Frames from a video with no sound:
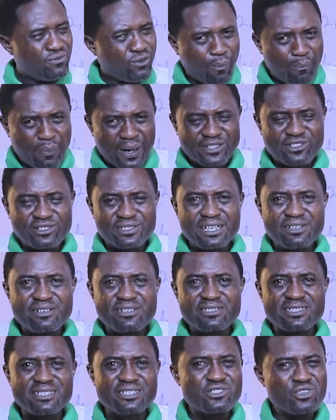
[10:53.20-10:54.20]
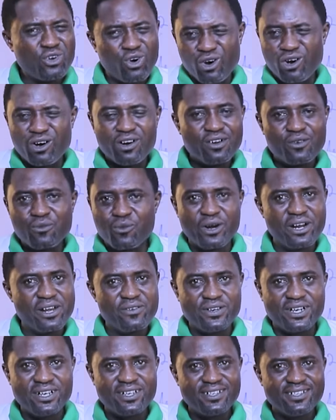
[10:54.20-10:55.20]
for personal reasons or
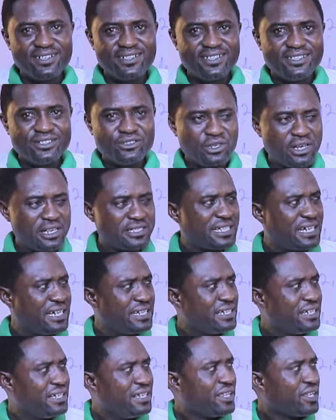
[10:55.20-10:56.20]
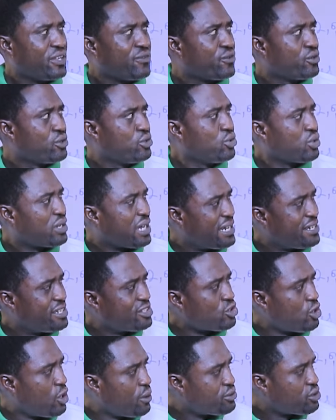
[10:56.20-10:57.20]
whatever. You understand? If you look at
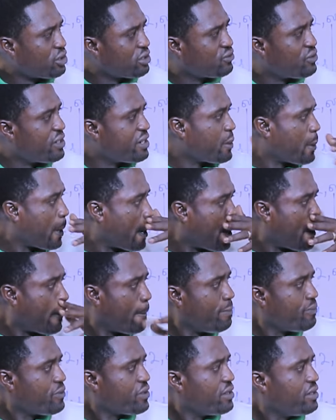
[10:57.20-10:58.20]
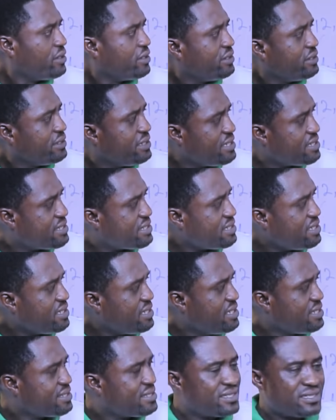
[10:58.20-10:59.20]
these options very well, this
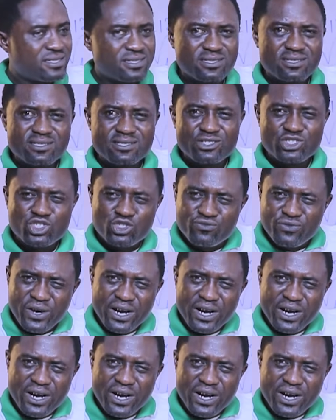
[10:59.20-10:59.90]
is